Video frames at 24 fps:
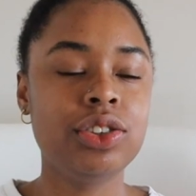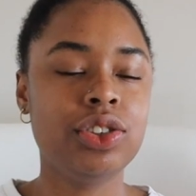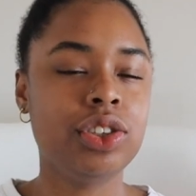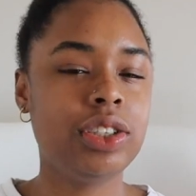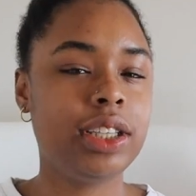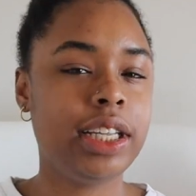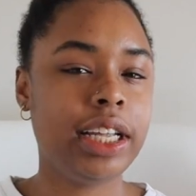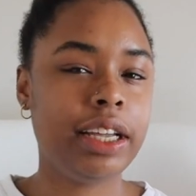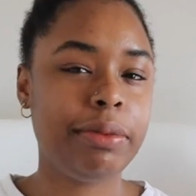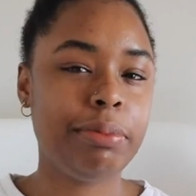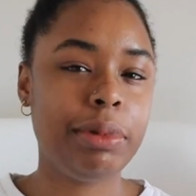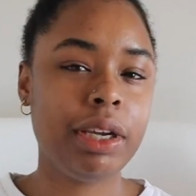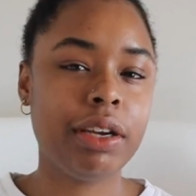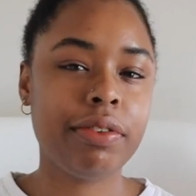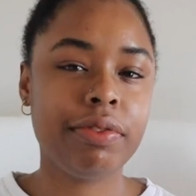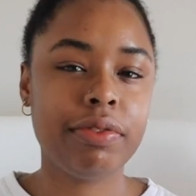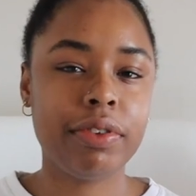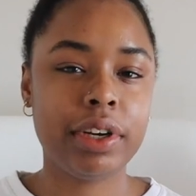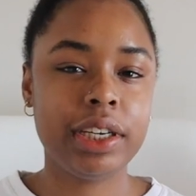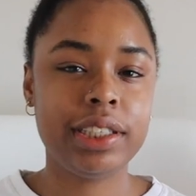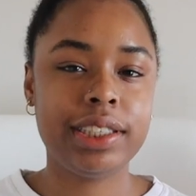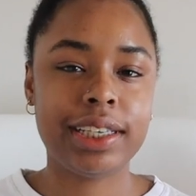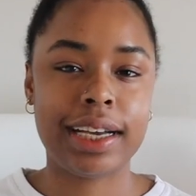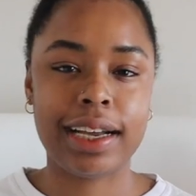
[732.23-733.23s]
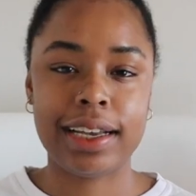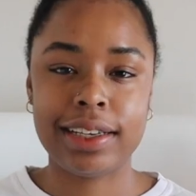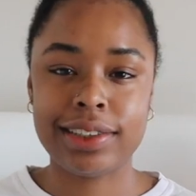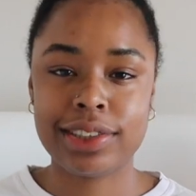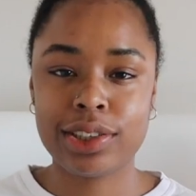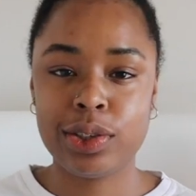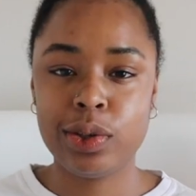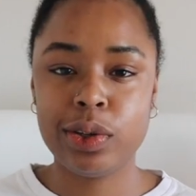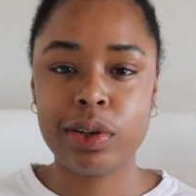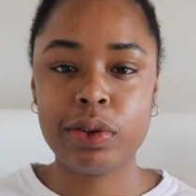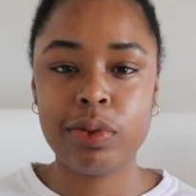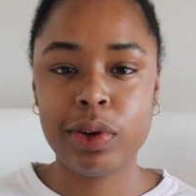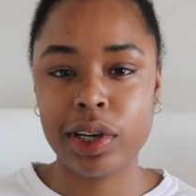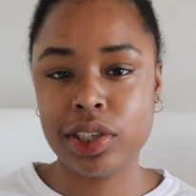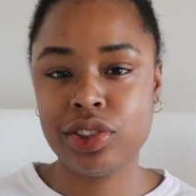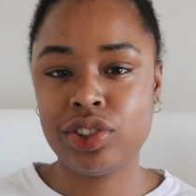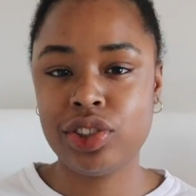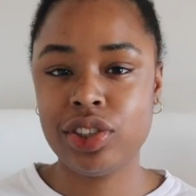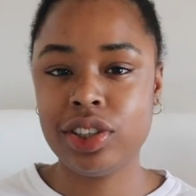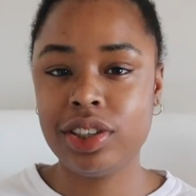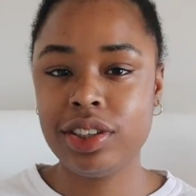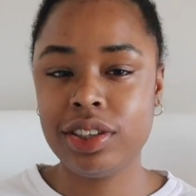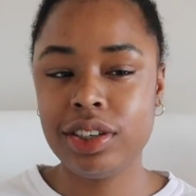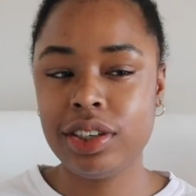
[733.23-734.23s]
Should they be afraid to ask you a
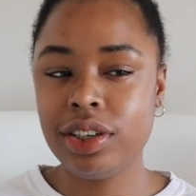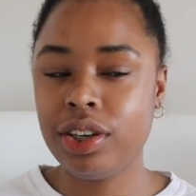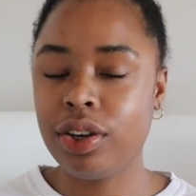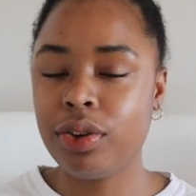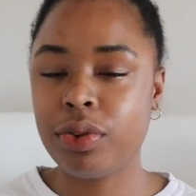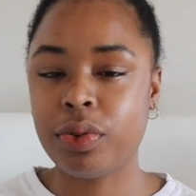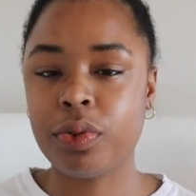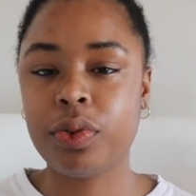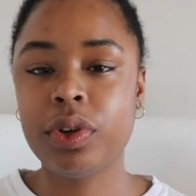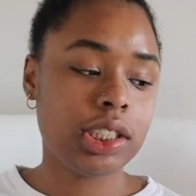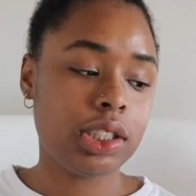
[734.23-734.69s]
question? No.